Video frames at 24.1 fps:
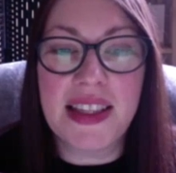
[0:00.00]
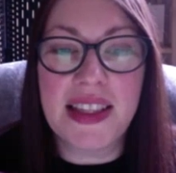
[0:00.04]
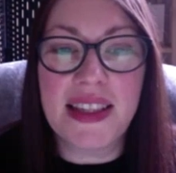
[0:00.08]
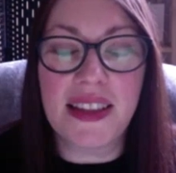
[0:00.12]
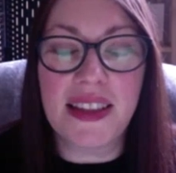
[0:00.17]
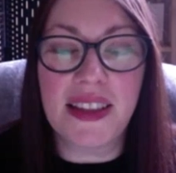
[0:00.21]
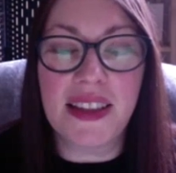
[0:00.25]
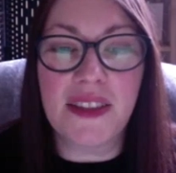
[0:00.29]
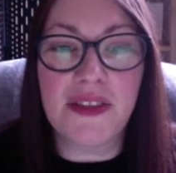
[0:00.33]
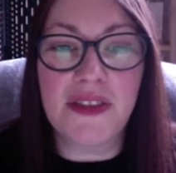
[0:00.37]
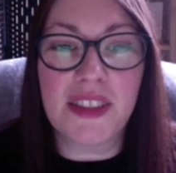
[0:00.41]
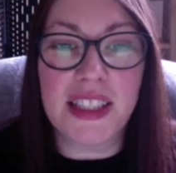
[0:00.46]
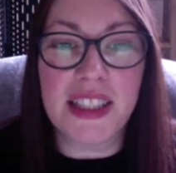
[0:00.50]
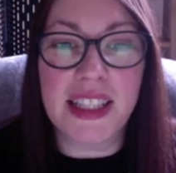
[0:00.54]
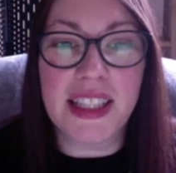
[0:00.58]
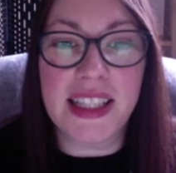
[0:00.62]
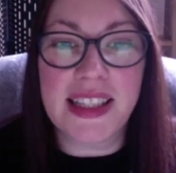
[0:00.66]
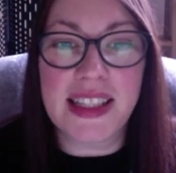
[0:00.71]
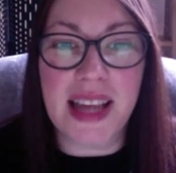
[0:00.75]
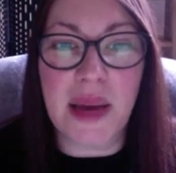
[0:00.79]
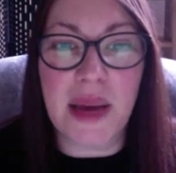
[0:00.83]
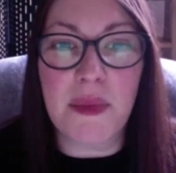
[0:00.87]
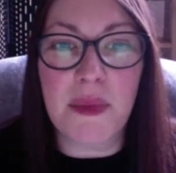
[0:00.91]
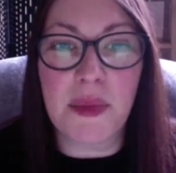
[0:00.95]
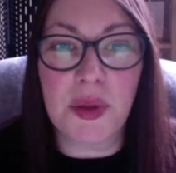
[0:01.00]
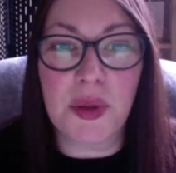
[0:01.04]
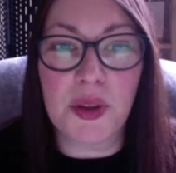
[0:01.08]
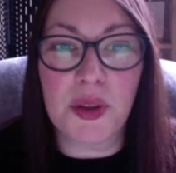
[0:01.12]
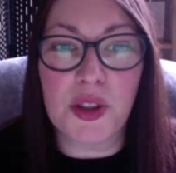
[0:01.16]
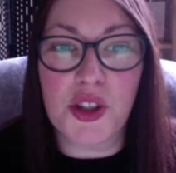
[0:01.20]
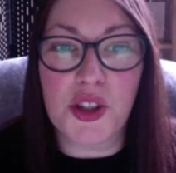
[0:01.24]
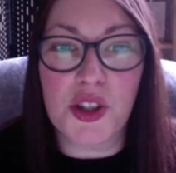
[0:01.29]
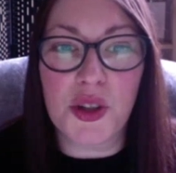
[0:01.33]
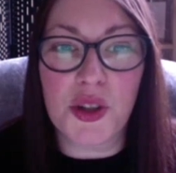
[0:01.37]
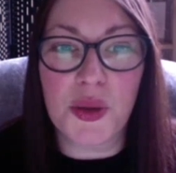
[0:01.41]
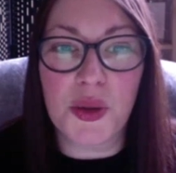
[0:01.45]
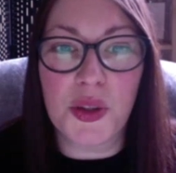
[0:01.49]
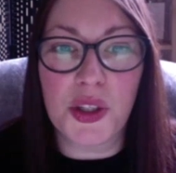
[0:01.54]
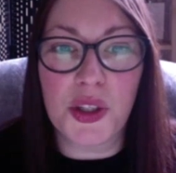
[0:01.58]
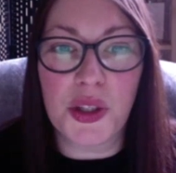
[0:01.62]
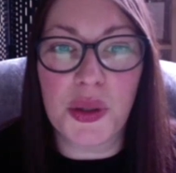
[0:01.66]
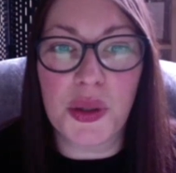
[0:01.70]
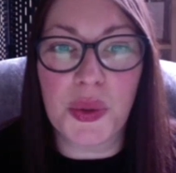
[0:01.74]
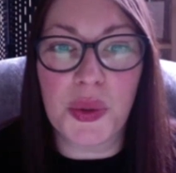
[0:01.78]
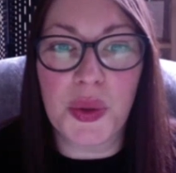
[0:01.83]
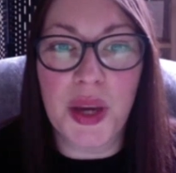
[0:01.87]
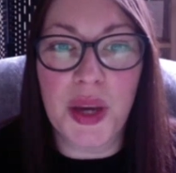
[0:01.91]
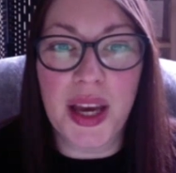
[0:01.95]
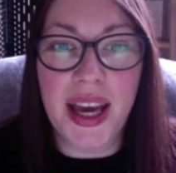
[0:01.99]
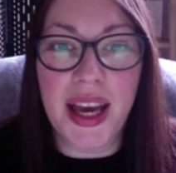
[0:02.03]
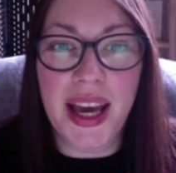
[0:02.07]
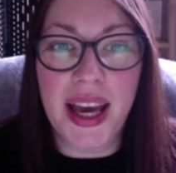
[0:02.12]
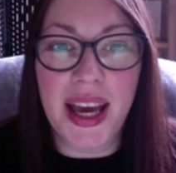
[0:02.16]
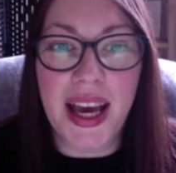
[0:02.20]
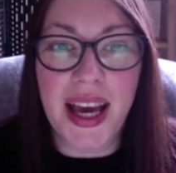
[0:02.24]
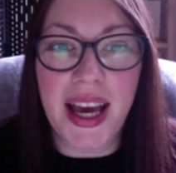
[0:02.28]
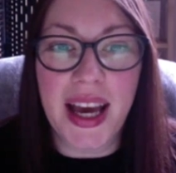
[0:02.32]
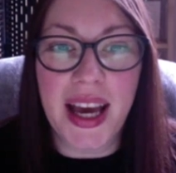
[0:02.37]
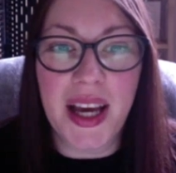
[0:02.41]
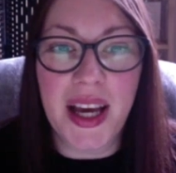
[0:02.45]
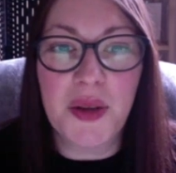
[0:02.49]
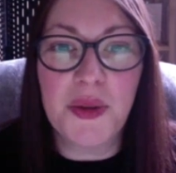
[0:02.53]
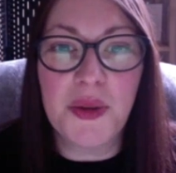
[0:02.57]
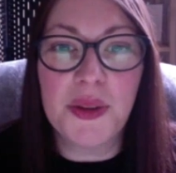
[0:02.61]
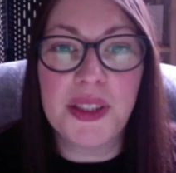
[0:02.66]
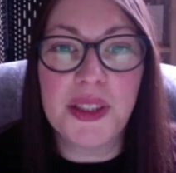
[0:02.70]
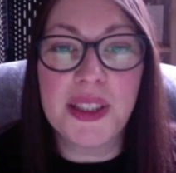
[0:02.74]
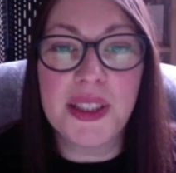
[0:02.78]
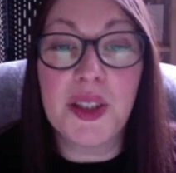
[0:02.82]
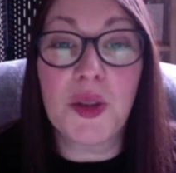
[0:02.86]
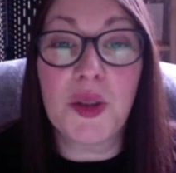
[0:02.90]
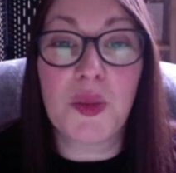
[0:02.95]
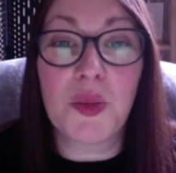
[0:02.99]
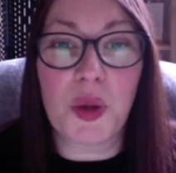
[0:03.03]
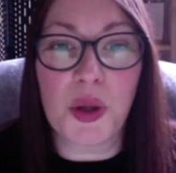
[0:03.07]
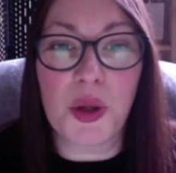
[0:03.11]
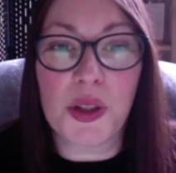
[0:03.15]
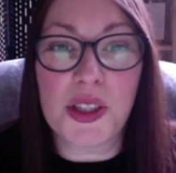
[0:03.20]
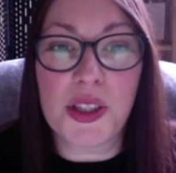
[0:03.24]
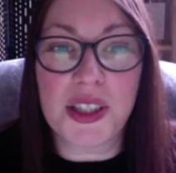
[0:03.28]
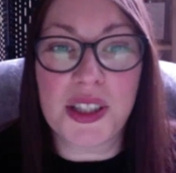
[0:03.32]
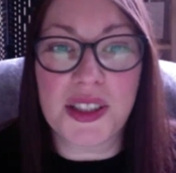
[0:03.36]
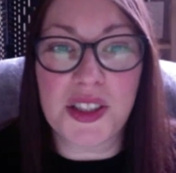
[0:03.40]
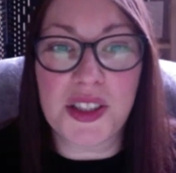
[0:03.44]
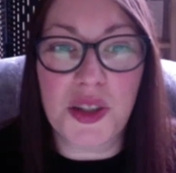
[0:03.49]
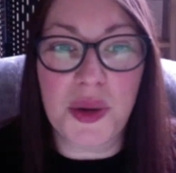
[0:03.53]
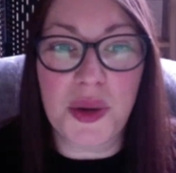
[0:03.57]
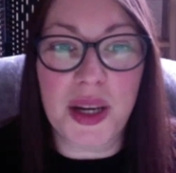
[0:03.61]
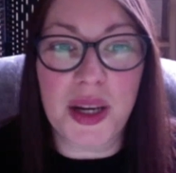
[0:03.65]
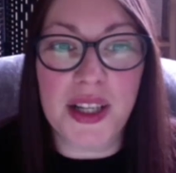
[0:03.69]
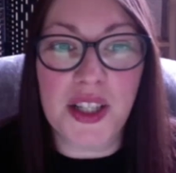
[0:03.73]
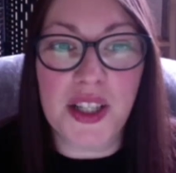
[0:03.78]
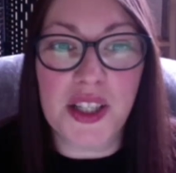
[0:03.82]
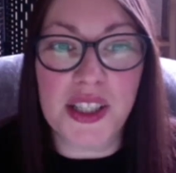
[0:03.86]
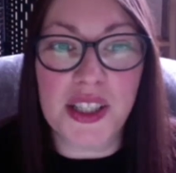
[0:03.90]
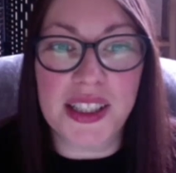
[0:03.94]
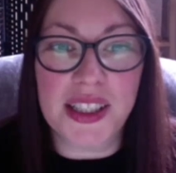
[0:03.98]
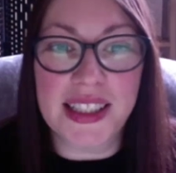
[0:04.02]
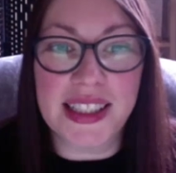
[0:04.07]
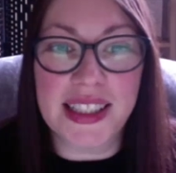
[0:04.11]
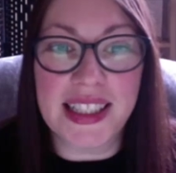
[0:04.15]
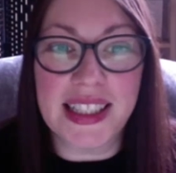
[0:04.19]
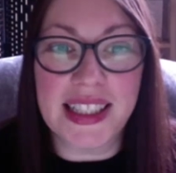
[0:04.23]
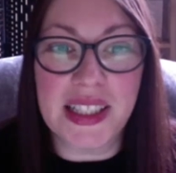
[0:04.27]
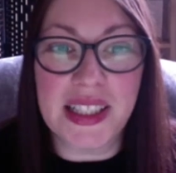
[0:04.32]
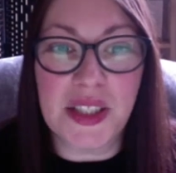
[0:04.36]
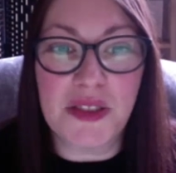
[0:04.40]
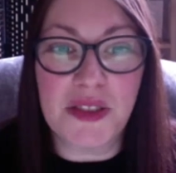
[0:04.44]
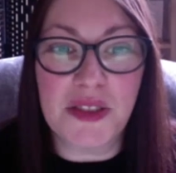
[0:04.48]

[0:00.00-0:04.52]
is a lovely example to show you how little product you actually need